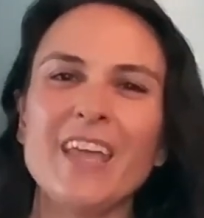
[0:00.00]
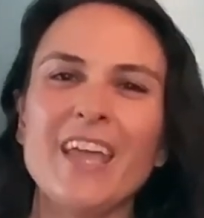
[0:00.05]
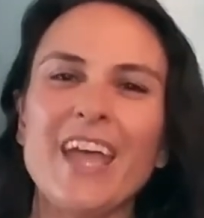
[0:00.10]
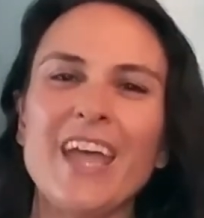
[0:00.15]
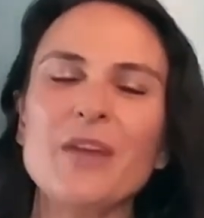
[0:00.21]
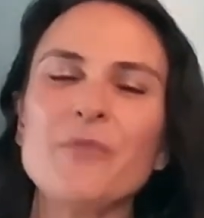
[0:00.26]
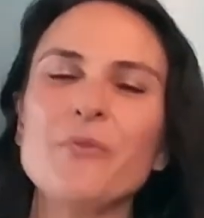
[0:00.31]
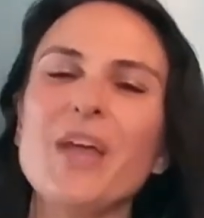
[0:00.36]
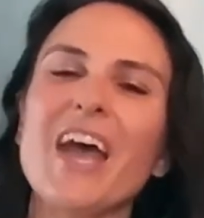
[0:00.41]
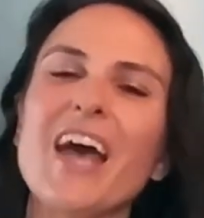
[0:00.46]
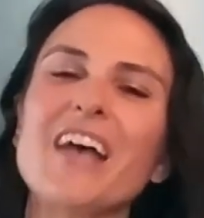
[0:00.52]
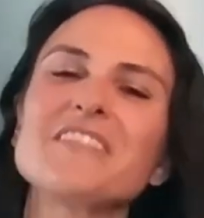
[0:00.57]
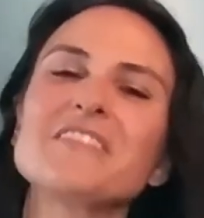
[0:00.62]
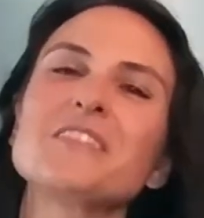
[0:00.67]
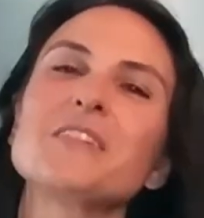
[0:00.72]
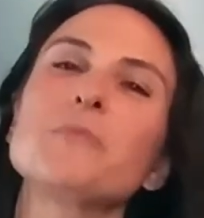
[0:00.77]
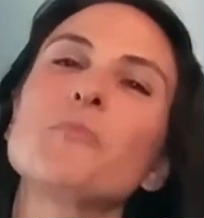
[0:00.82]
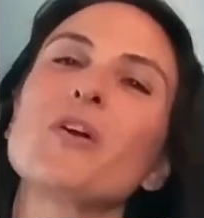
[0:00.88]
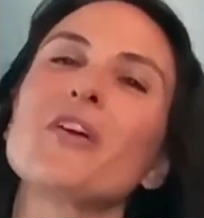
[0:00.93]
and we
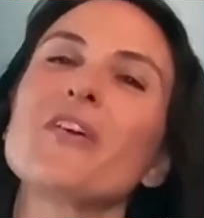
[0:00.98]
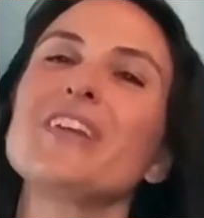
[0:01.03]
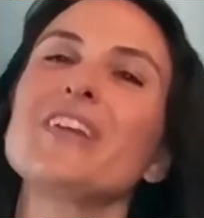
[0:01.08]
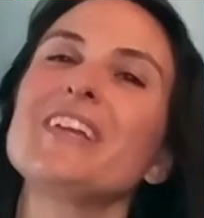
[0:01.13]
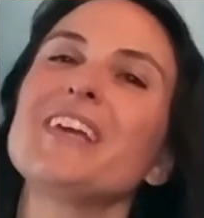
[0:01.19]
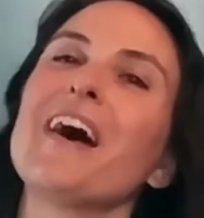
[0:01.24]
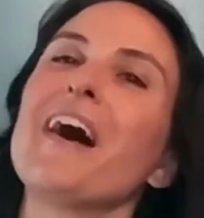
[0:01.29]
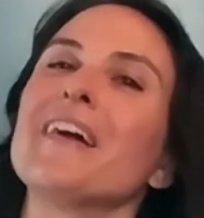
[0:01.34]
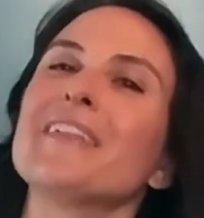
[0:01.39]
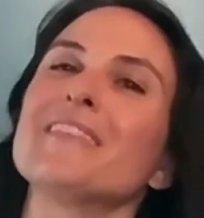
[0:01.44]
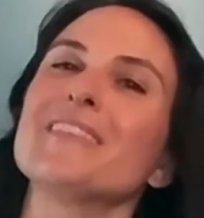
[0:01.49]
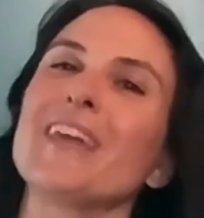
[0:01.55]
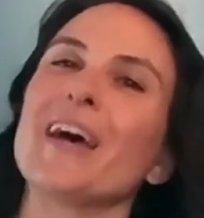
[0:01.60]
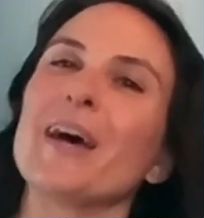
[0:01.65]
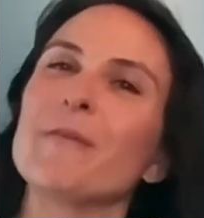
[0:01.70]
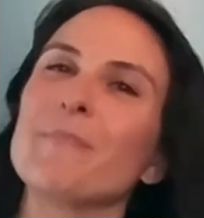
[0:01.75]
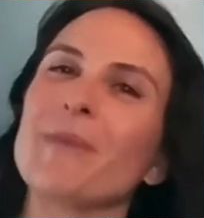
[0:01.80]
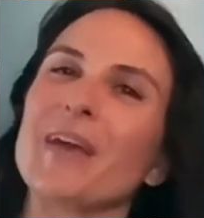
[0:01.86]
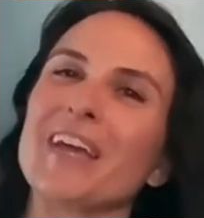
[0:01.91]
asked him where he'd gotten
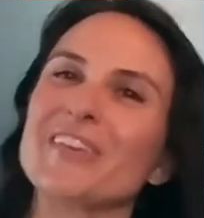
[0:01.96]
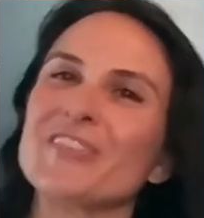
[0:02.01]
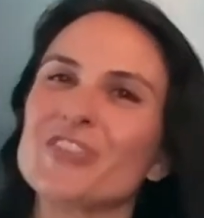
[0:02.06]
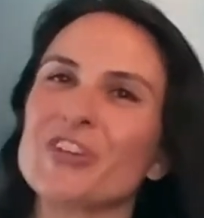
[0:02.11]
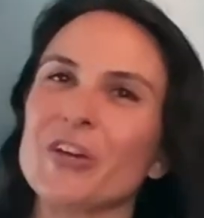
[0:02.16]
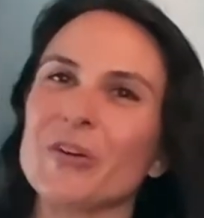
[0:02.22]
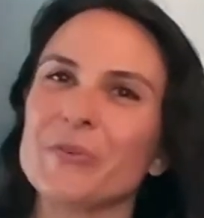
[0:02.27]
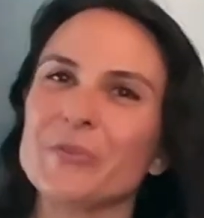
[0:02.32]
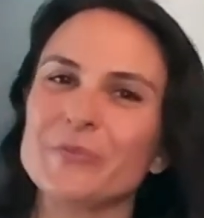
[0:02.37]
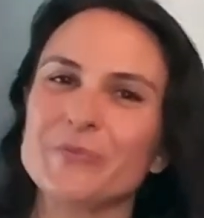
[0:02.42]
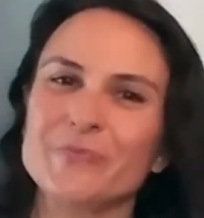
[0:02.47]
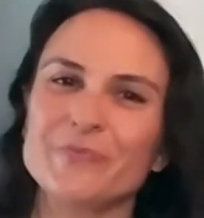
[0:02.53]
that banjo.